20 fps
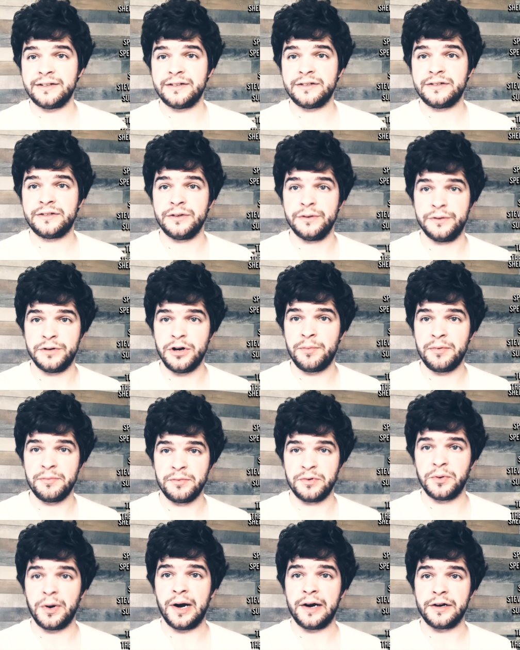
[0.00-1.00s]
to Tobey
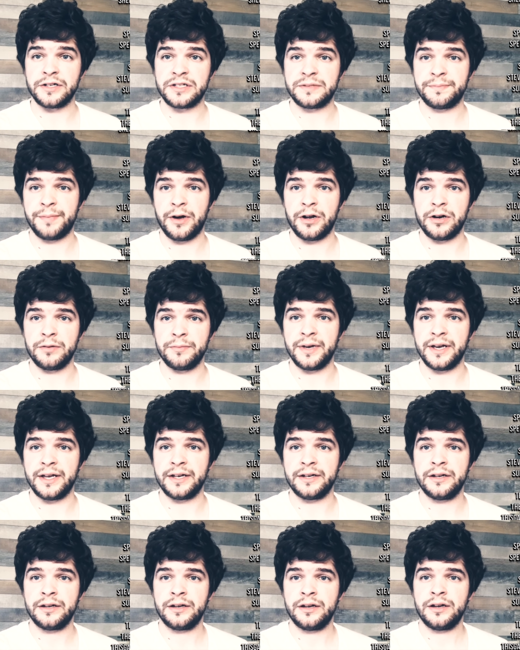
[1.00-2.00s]
Maguire's Spider
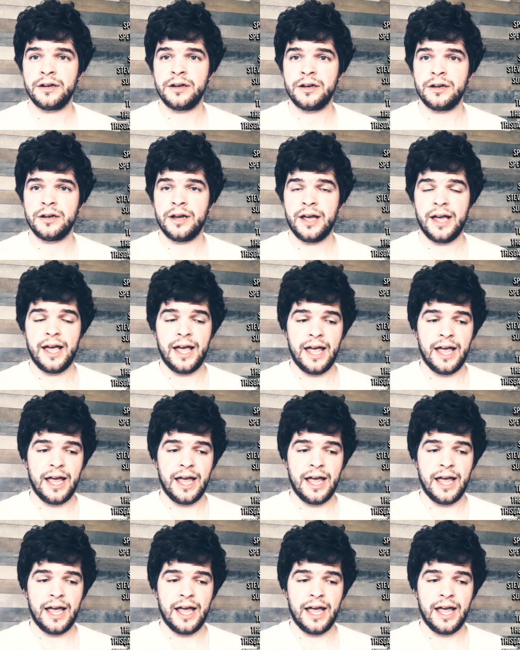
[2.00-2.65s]
Man